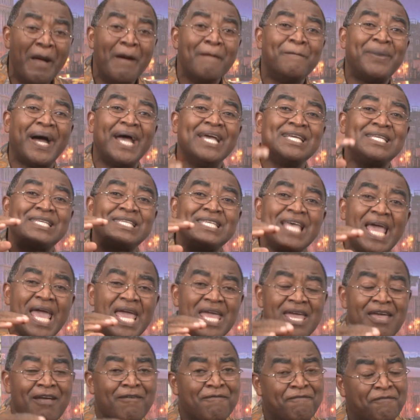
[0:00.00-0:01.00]
by
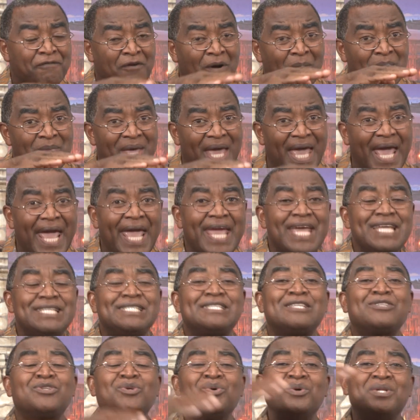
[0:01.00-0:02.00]
saying from
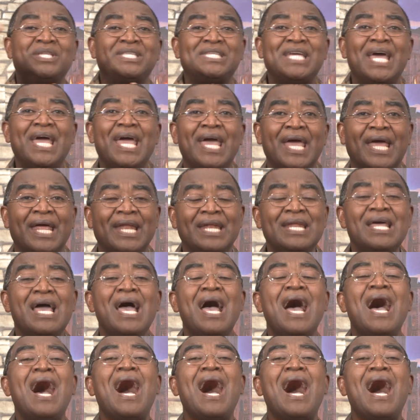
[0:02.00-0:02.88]
8 to 10,